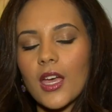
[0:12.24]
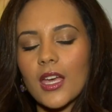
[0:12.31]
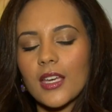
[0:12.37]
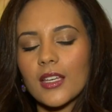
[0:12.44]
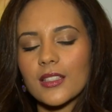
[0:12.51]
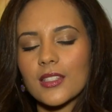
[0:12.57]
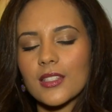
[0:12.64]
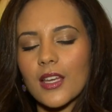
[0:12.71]

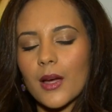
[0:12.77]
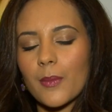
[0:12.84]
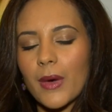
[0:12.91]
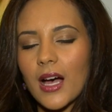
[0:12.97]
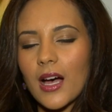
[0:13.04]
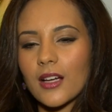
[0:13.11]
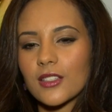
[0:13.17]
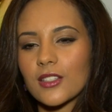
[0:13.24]
It's
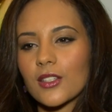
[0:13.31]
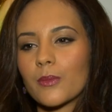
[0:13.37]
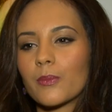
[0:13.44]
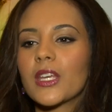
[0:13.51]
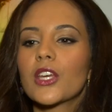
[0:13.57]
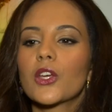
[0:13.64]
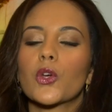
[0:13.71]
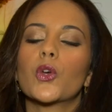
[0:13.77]
about
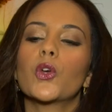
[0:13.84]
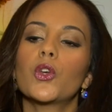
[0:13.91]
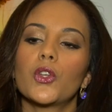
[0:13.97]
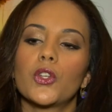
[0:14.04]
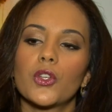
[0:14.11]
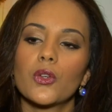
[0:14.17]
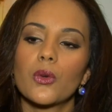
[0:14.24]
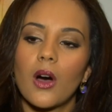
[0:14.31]
being who
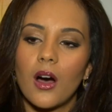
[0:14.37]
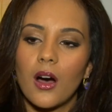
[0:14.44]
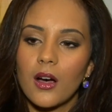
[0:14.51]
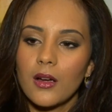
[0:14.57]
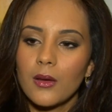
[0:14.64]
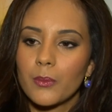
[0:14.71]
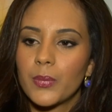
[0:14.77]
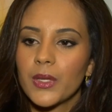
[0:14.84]
you
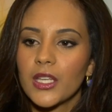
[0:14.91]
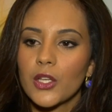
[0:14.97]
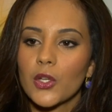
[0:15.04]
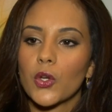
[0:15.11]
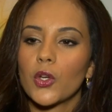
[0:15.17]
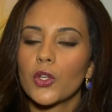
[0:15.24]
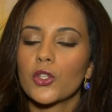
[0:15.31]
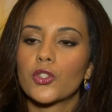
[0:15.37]
are, being
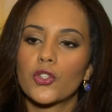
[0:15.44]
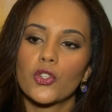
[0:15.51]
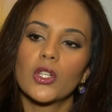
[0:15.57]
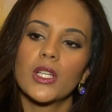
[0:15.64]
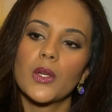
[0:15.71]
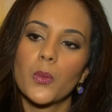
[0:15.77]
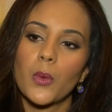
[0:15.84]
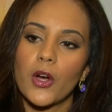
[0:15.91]
who you
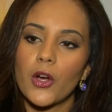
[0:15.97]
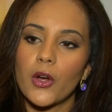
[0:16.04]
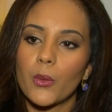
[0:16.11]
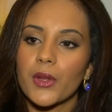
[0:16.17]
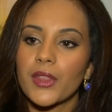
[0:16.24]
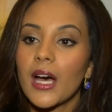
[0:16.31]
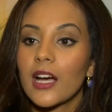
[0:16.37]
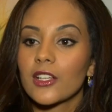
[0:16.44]
truly were
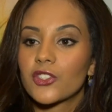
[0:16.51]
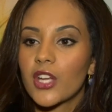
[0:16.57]
without